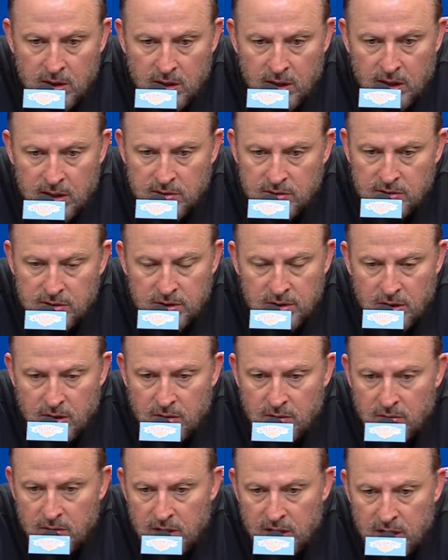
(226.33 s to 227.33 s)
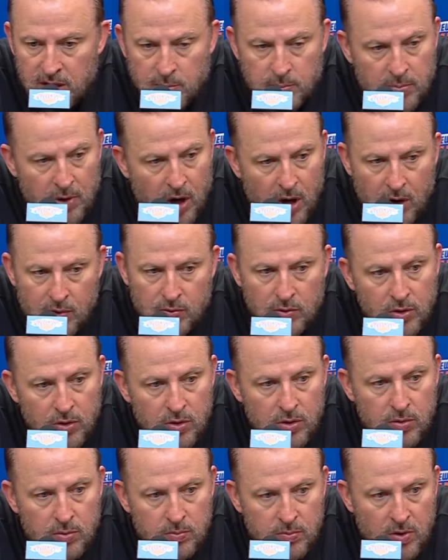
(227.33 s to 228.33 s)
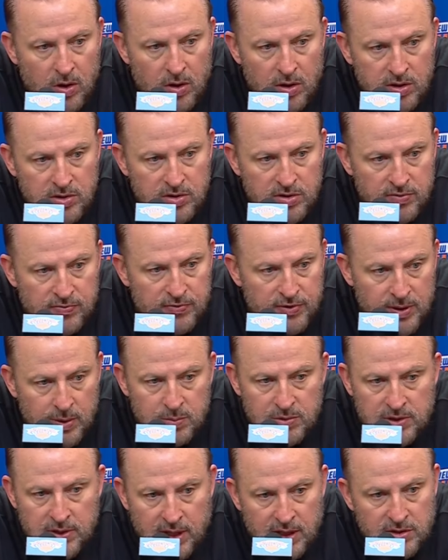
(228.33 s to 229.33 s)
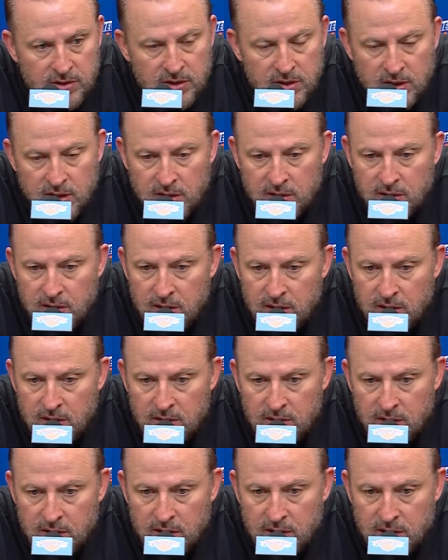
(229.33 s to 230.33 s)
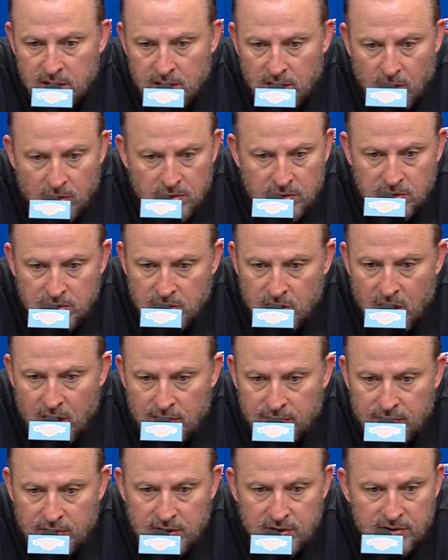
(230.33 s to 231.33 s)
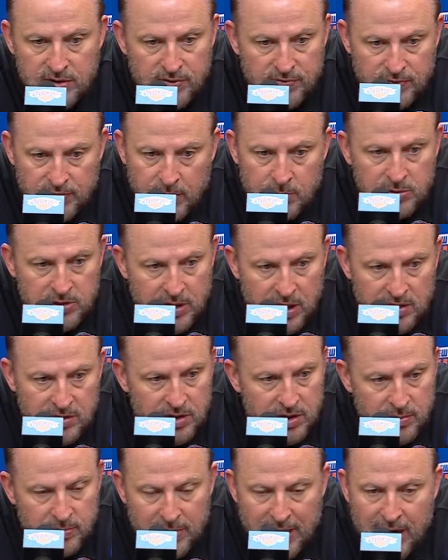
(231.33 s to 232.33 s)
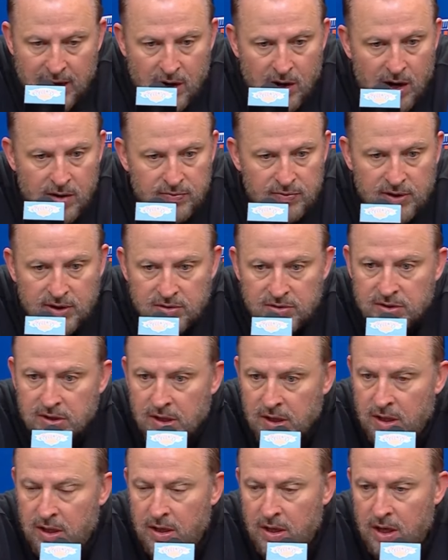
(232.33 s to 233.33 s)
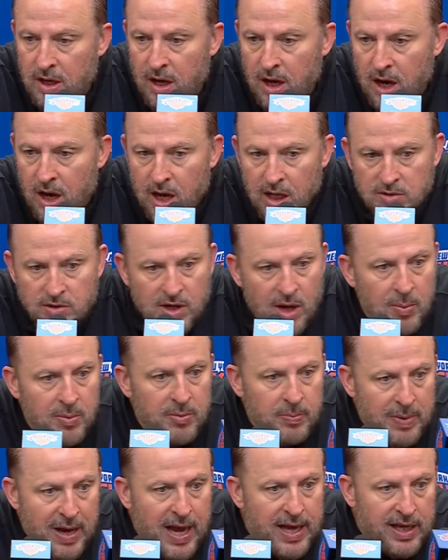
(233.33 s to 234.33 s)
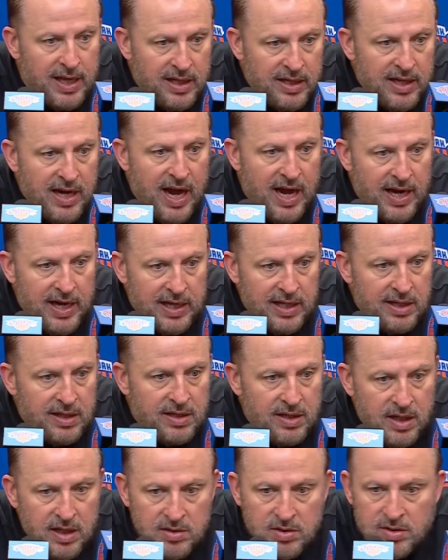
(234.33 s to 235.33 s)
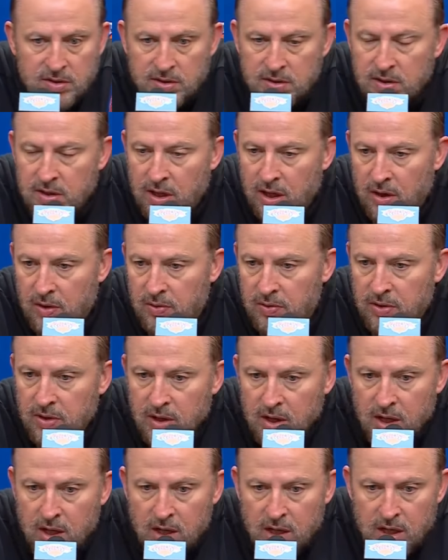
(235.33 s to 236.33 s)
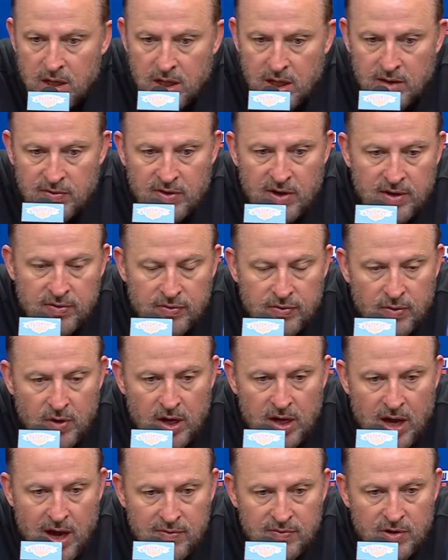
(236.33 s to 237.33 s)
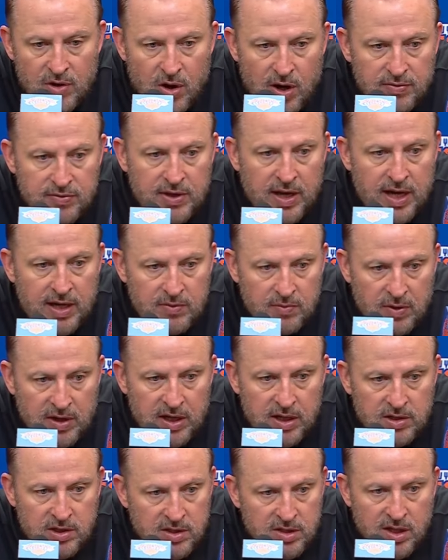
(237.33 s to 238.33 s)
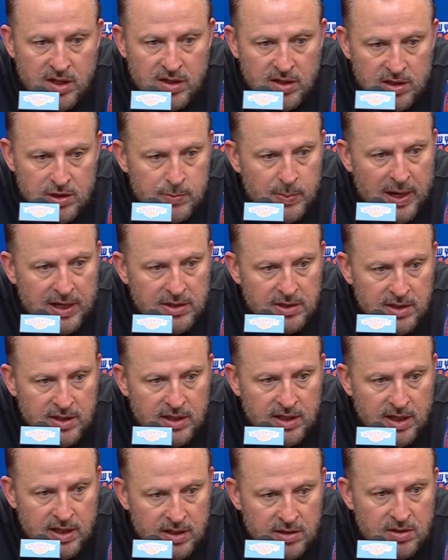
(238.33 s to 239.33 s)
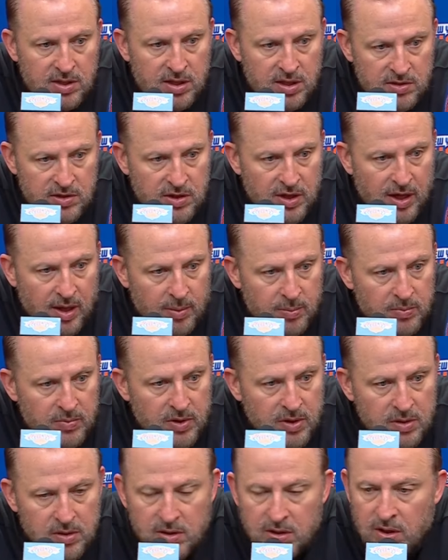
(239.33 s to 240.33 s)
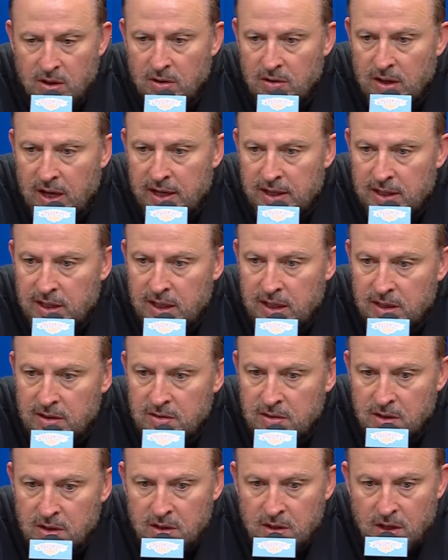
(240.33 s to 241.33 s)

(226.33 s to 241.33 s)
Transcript: it's, you know, in a ballroom or it's a film session in a coach's office, a film session in my office. It's coming back at night. It's, you know, even if we have an off day, we still expect you to get into the gym, you know, like in